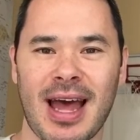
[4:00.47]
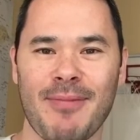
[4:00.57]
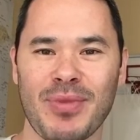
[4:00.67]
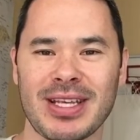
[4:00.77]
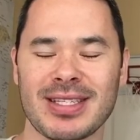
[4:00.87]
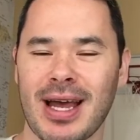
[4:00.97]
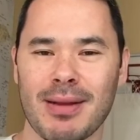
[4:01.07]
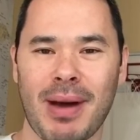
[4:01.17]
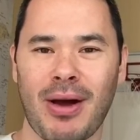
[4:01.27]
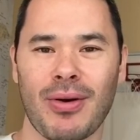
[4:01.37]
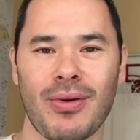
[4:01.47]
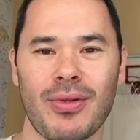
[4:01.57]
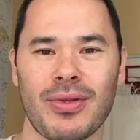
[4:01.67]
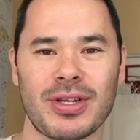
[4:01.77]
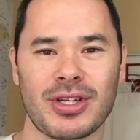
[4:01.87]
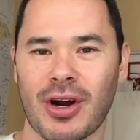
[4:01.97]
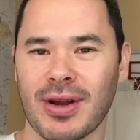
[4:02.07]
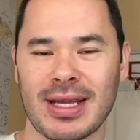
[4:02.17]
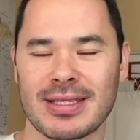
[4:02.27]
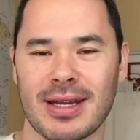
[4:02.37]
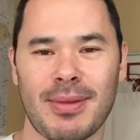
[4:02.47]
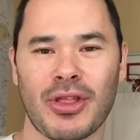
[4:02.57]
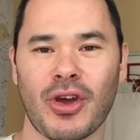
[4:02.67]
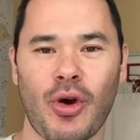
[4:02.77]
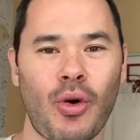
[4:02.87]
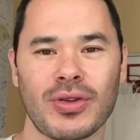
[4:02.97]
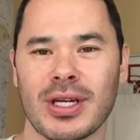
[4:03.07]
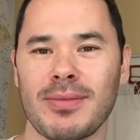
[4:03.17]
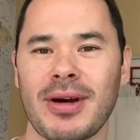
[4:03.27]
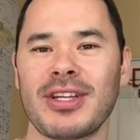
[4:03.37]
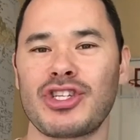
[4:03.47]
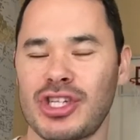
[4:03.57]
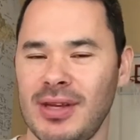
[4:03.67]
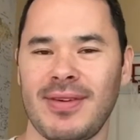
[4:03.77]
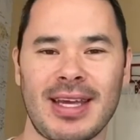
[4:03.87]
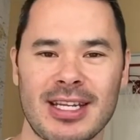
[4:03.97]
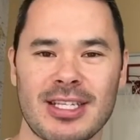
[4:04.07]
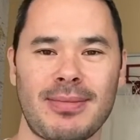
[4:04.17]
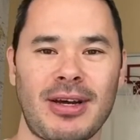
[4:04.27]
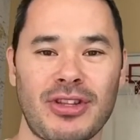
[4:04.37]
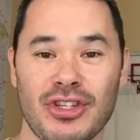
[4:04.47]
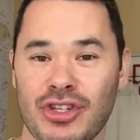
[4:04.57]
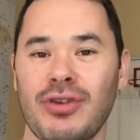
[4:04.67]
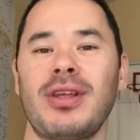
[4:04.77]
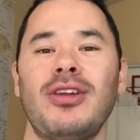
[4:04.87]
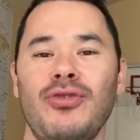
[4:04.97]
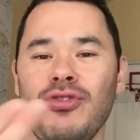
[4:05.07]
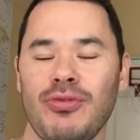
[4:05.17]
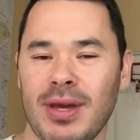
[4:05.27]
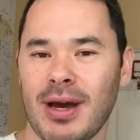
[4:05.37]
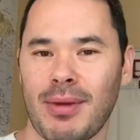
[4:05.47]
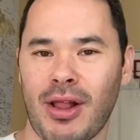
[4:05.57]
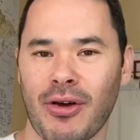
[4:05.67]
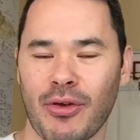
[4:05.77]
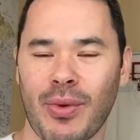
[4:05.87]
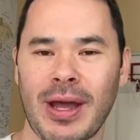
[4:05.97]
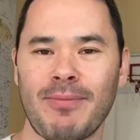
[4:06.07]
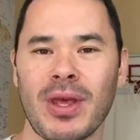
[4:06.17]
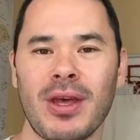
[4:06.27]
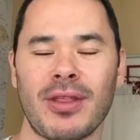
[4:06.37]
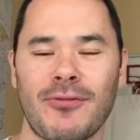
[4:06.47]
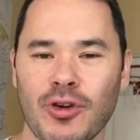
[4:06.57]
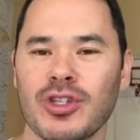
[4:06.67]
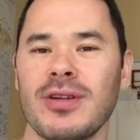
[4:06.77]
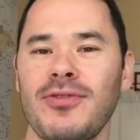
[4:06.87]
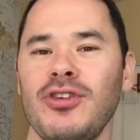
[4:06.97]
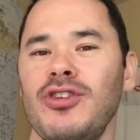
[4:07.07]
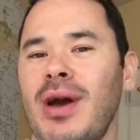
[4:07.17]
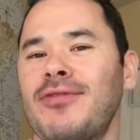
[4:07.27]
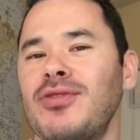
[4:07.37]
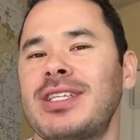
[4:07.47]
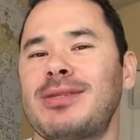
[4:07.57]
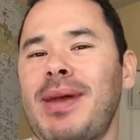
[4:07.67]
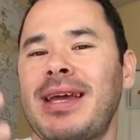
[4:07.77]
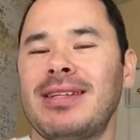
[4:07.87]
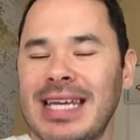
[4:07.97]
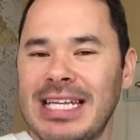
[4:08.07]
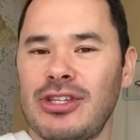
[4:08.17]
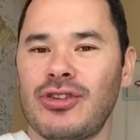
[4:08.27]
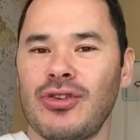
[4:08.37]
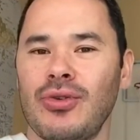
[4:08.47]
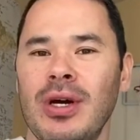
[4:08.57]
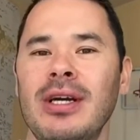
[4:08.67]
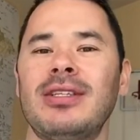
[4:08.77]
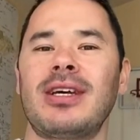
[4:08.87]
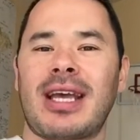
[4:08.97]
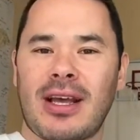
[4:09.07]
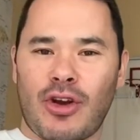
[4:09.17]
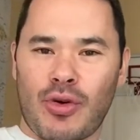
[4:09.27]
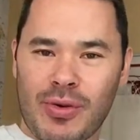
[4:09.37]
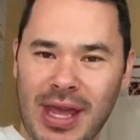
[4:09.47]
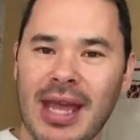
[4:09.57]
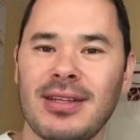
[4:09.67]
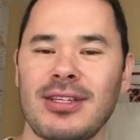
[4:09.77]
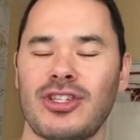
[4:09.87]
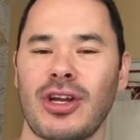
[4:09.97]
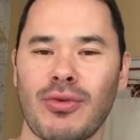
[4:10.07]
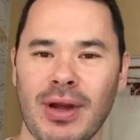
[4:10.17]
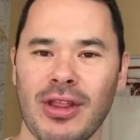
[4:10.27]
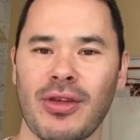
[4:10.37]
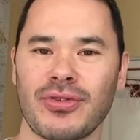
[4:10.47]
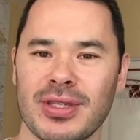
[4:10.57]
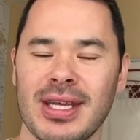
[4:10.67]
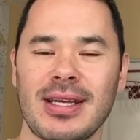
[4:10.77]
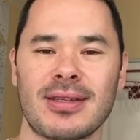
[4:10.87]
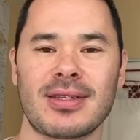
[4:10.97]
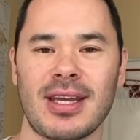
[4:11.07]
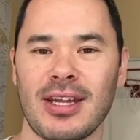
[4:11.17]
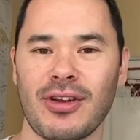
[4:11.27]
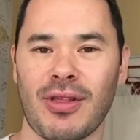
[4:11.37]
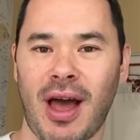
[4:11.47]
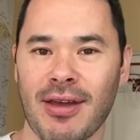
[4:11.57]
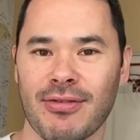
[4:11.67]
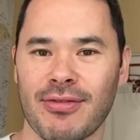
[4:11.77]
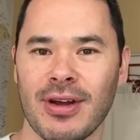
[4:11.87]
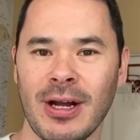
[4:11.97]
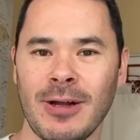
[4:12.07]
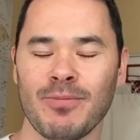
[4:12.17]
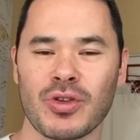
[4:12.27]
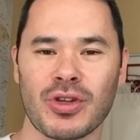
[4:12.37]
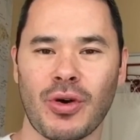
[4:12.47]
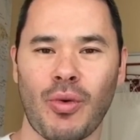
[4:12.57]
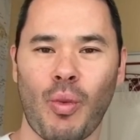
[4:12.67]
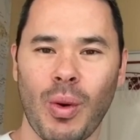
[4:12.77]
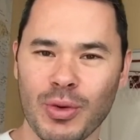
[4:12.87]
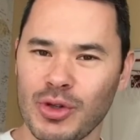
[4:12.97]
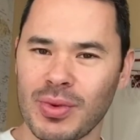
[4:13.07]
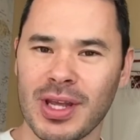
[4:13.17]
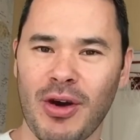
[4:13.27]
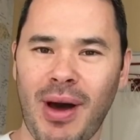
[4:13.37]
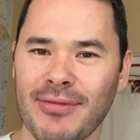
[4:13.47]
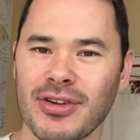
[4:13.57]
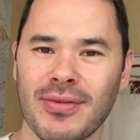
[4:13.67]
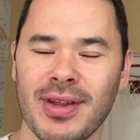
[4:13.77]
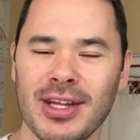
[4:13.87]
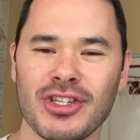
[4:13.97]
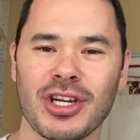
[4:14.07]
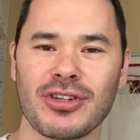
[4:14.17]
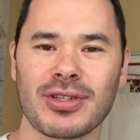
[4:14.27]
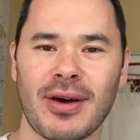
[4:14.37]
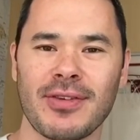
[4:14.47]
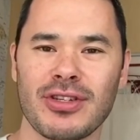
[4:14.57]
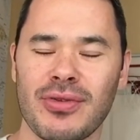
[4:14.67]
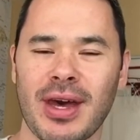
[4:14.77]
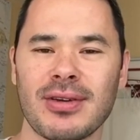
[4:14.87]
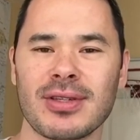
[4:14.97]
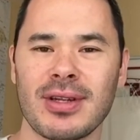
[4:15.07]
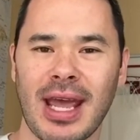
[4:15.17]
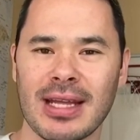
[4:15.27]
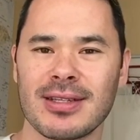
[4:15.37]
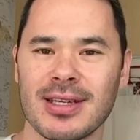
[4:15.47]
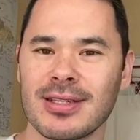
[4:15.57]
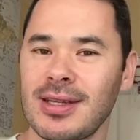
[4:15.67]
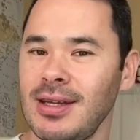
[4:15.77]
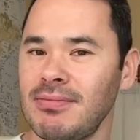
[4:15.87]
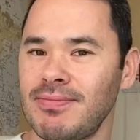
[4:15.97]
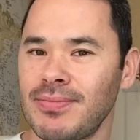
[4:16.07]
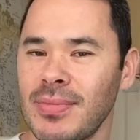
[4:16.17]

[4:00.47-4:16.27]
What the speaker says: that it's not about the target. It's not about the goal. It's not about achieving it. It's about the journey and who you become along the way. The version of you you have to expand into to create and generate those things in your life. So what would you really go after if you didn't judge yourself in 2016?